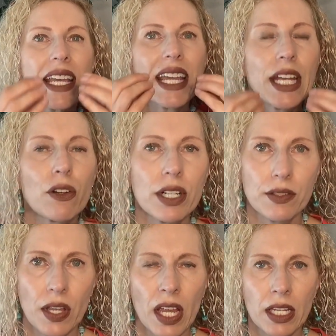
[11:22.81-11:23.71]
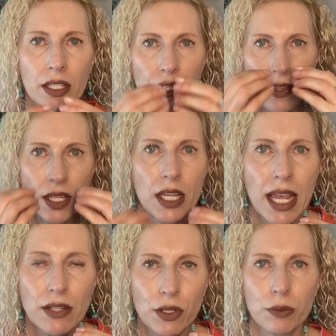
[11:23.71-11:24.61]
irritating to the
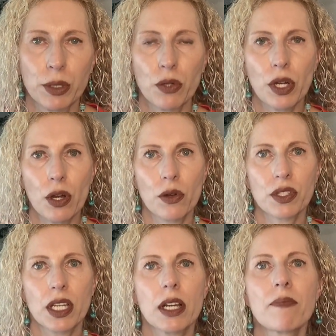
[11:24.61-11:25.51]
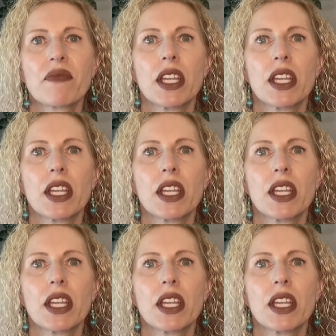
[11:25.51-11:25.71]
nasal mucosa,